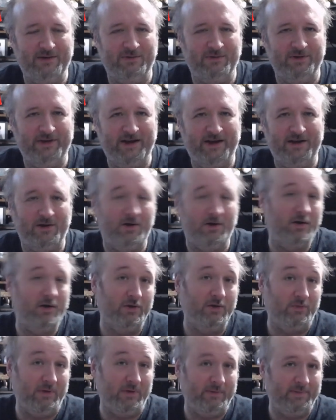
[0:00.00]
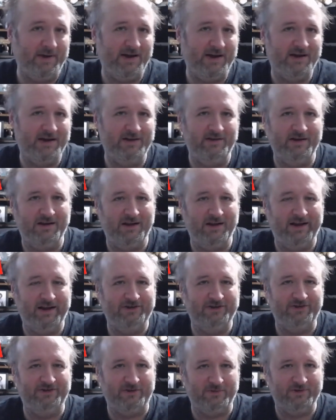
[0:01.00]
well, not all the way back in the
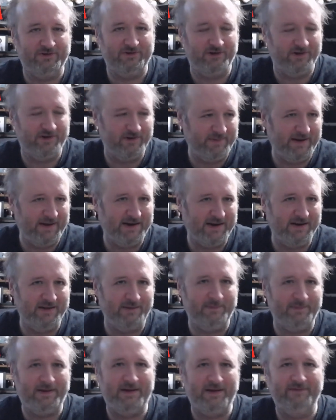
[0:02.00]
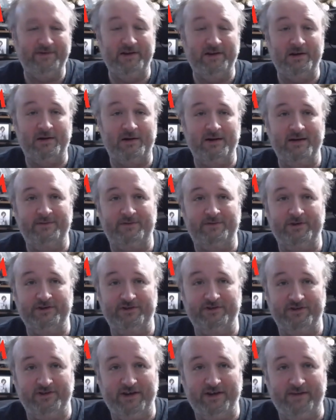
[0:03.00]
classic, we're talking back in the Moffat era, have
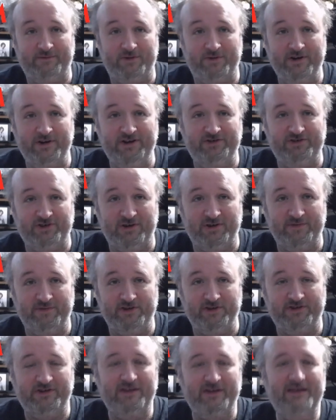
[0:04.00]
resurfaced.